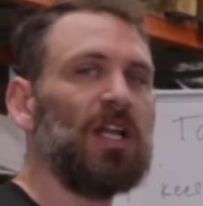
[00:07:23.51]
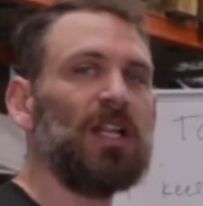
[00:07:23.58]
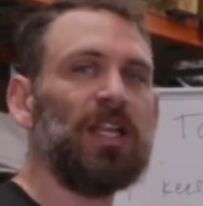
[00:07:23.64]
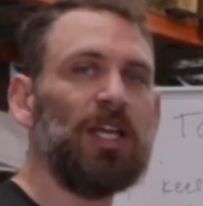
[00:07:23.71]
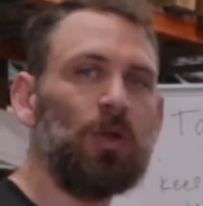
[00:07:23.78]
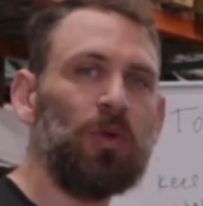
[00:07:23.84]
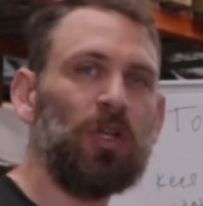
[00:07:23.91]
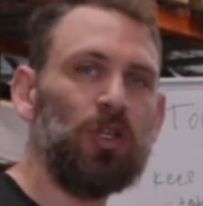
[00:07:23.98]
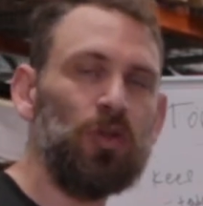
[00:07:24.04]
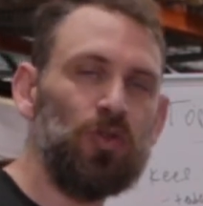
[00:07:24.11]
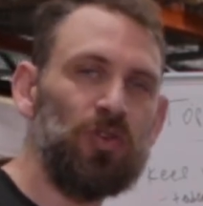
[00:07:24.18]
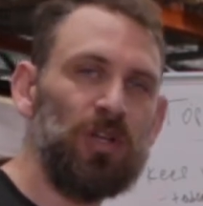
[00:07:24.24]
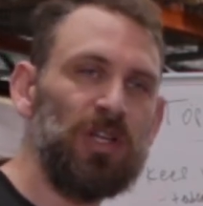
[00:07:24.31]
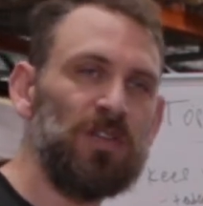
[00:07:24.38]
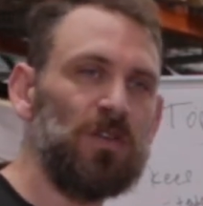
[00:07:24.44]
Liquid
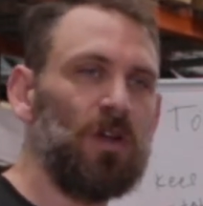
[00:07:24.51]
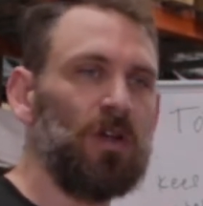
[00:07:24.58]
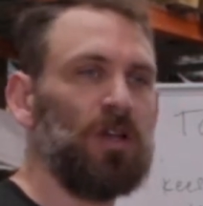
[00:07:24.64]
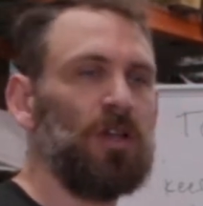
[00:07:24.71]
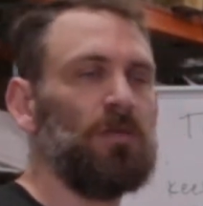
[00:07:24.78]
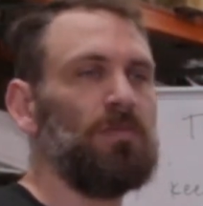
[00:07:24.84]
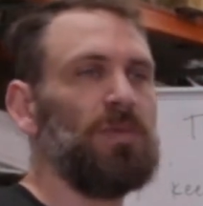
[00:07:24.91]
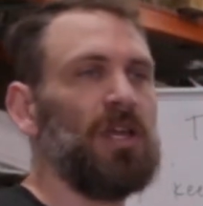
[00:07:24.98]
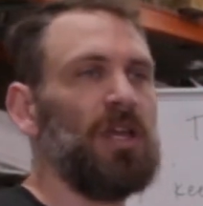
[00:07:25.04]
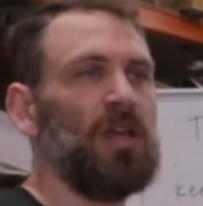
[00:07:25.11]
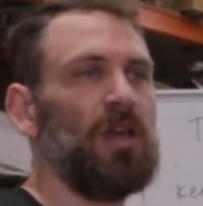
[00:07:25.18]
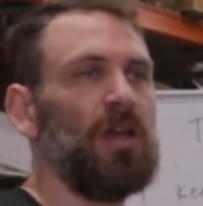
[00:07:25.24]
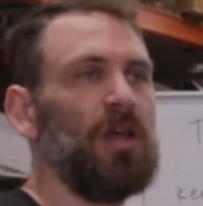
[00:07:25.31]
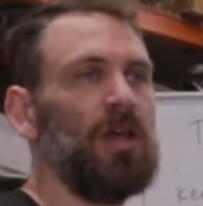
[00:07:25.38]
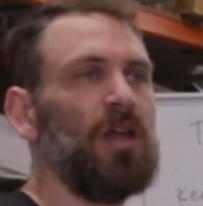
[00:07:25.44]
nutrients are gonna
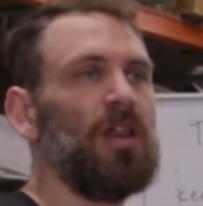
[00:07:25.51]
be